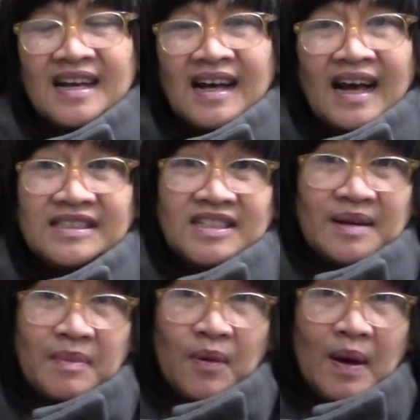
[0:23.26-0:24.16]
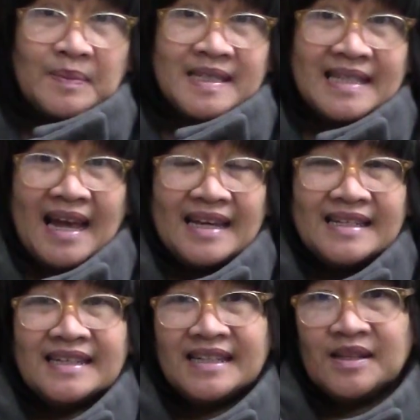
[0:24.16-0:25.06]
Hi, check my website
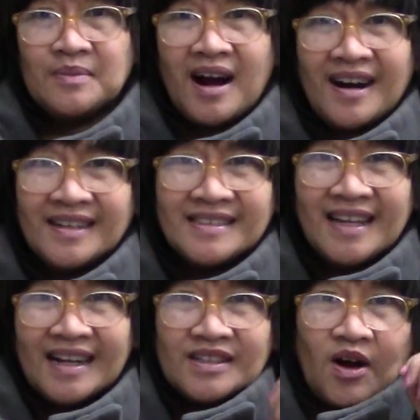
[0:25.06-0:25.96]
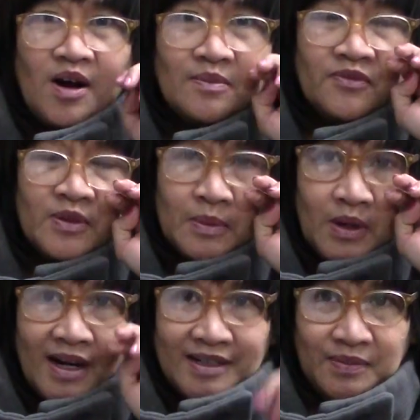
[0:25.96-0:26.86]
at ilmaarts.com for
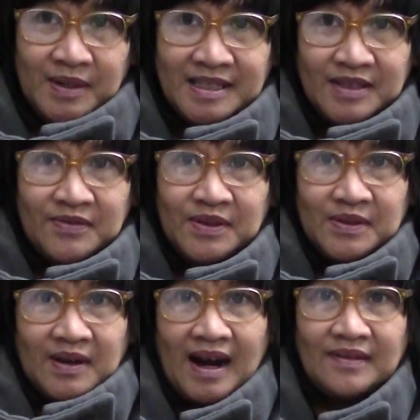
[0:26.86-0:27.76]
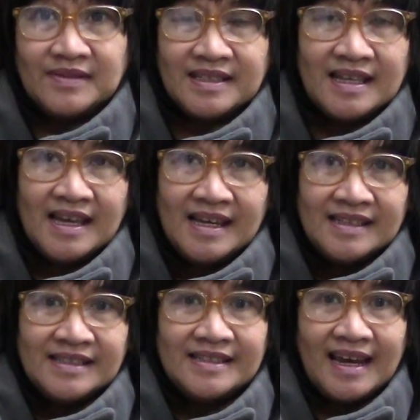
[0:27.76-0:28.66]
more artworks and photographs.
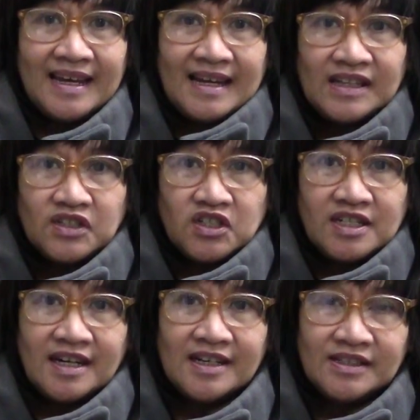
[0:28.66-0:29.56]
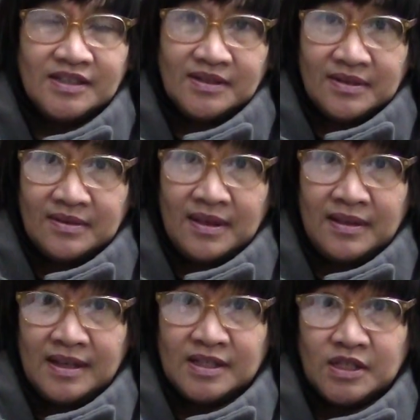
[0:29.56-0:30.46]
Today I'd like to share 2
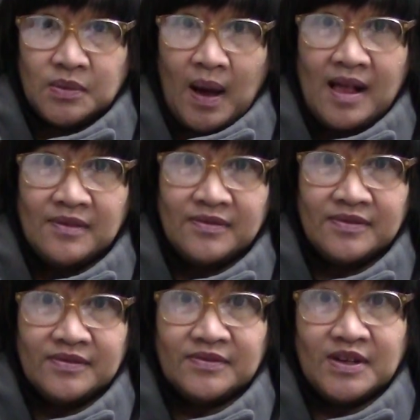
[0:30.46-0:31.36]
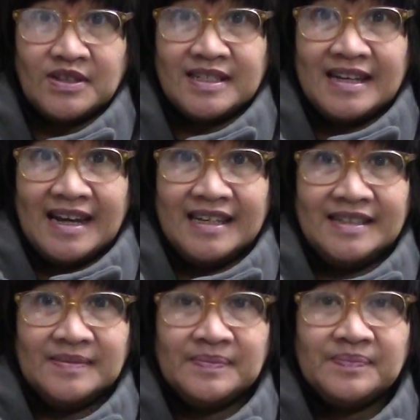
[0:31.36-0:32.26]
Corinthians 12, verse
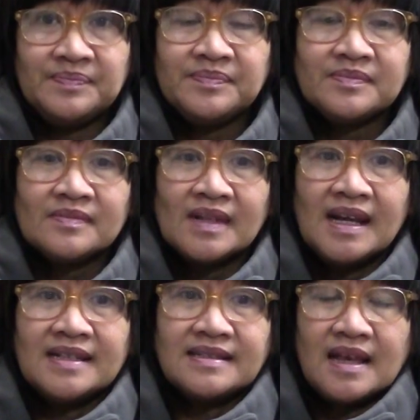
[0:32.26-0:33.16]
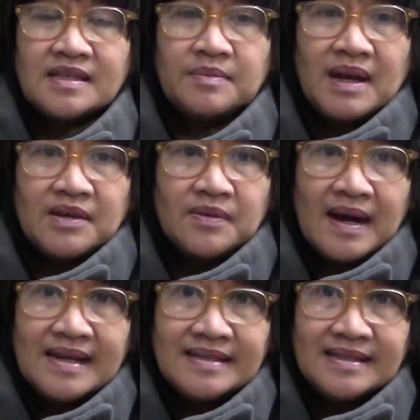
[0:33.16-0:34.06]
9. It says, "My
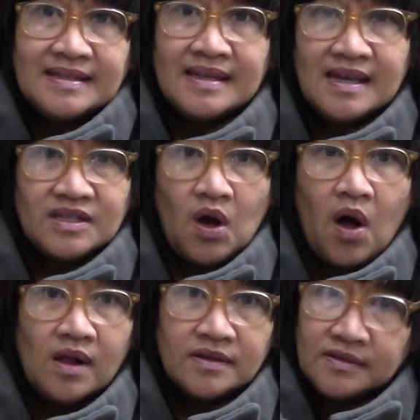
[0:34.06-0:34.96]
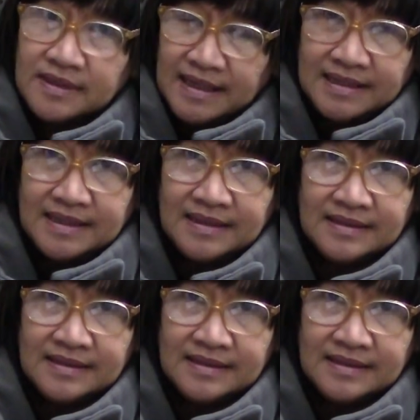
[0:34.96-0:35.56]
grace is all you need.